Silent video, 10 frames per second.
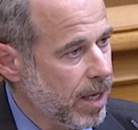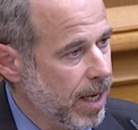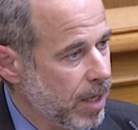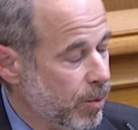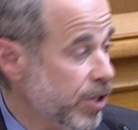
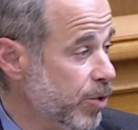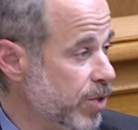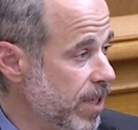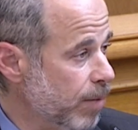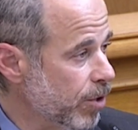and a
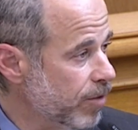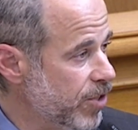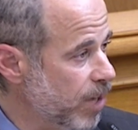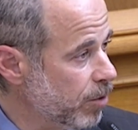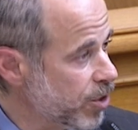reduced number of
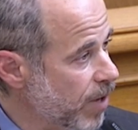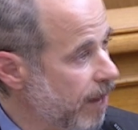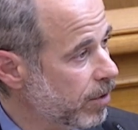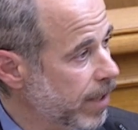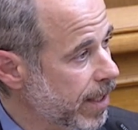general
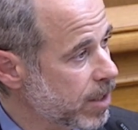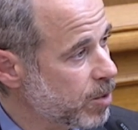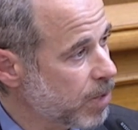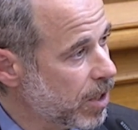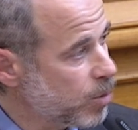travel
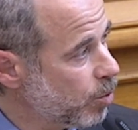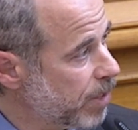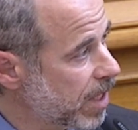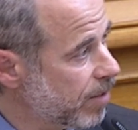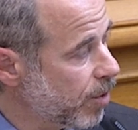lanes, because we'll
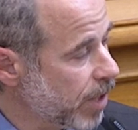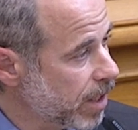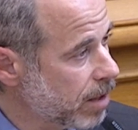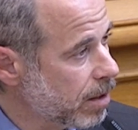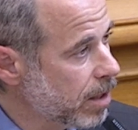be
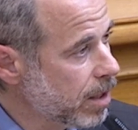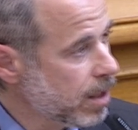converting